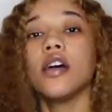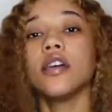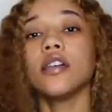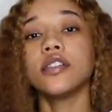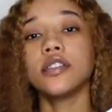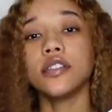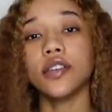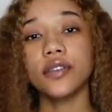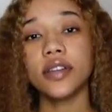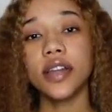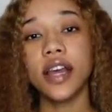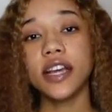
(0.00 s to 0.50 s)

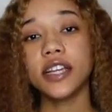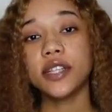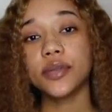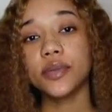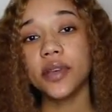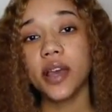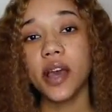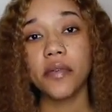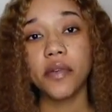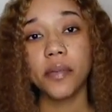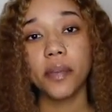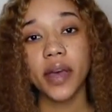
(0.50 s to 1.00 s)
So next we
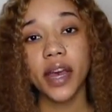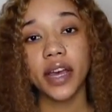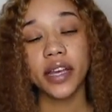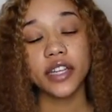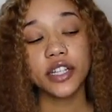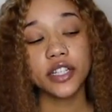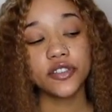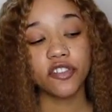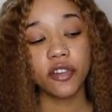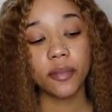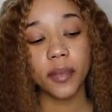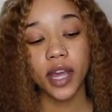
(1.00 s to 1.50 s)
have a
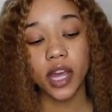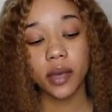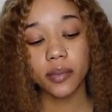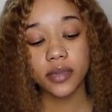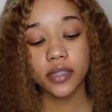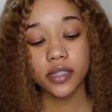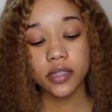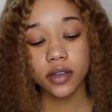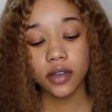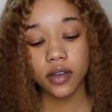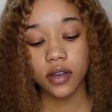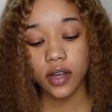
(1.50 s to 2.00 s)
package from
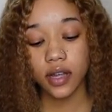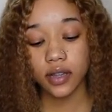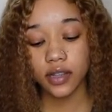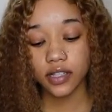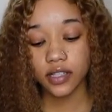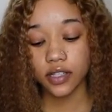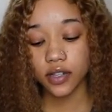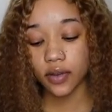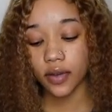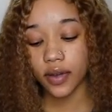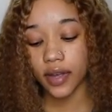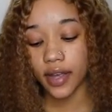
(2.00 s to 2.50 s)
Amazon.
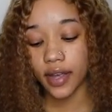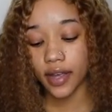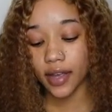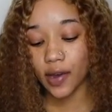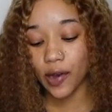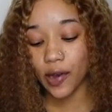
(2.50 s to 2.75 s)
Let's go ahead